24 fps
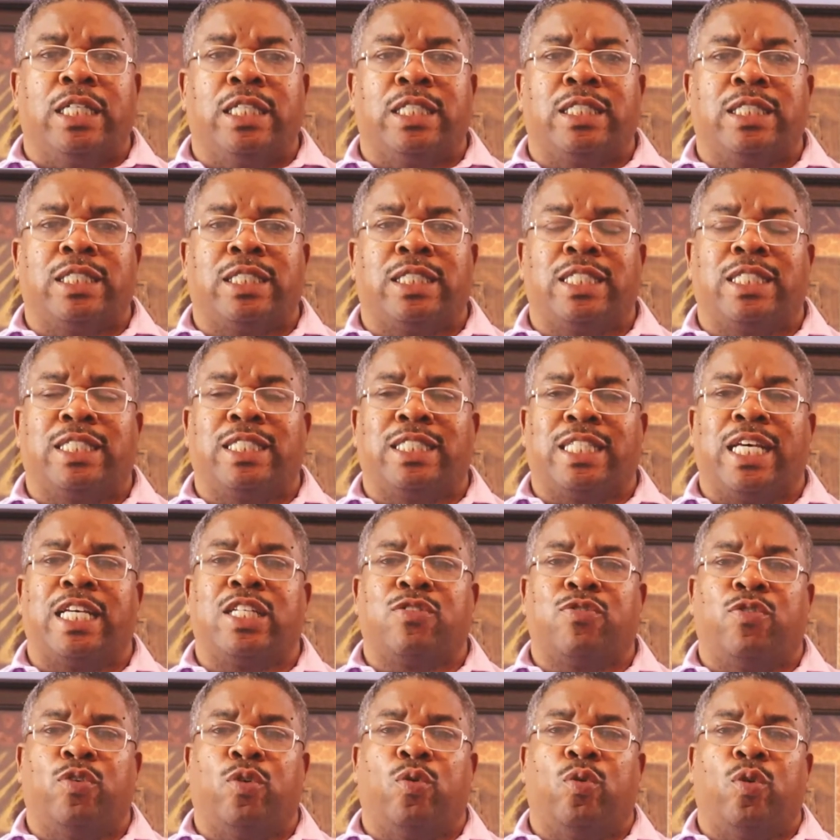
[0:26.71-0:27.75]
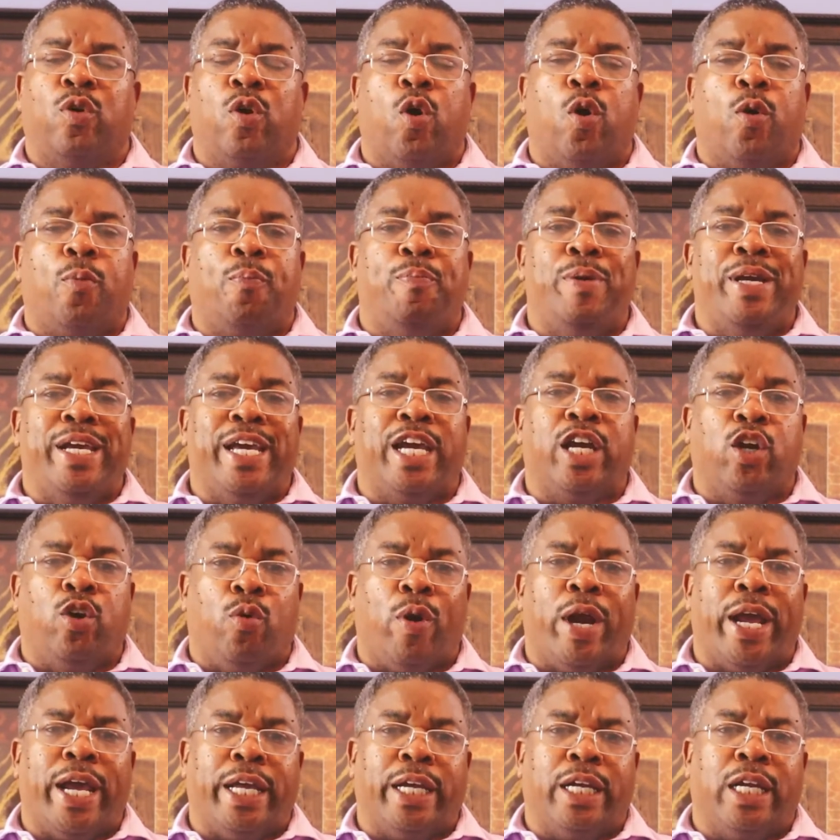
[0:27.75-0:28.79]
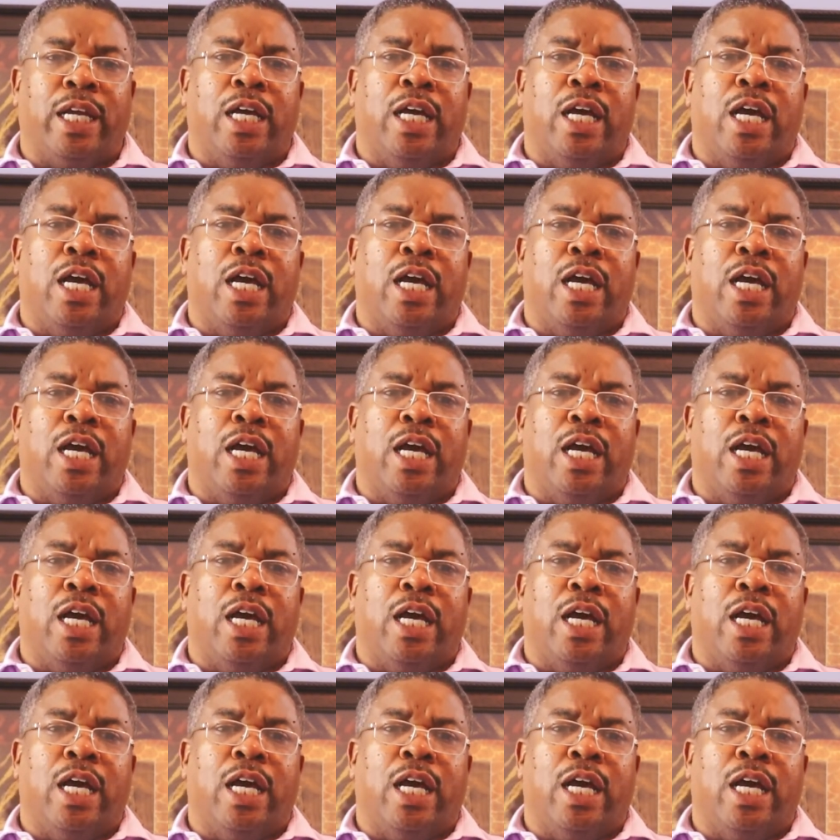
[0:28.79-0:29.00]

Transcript: successful or being great,